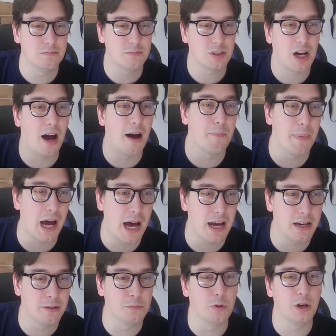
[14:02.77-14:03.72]

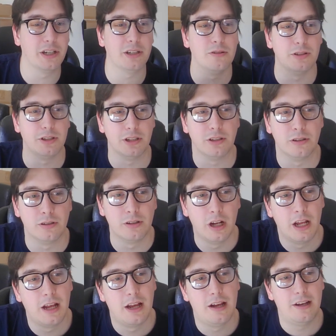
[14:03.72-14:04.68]
combat and what you do
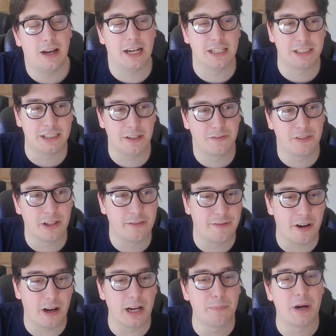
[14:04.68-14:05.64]
has shifted
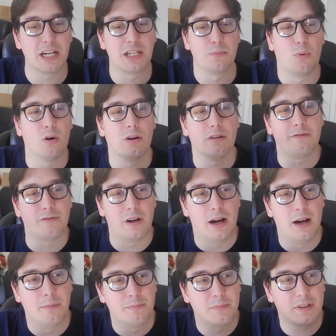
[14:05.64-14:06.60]
very much more
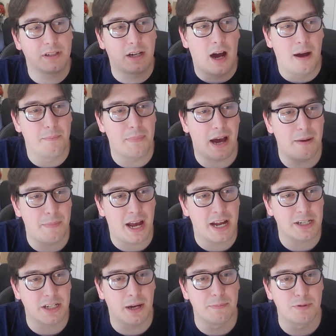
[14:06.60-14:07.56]
from combat
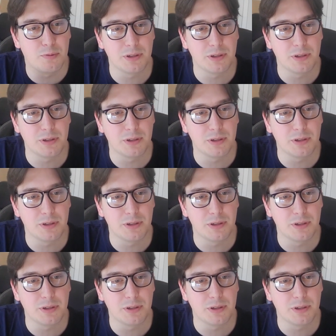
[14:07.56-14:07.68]
matchups,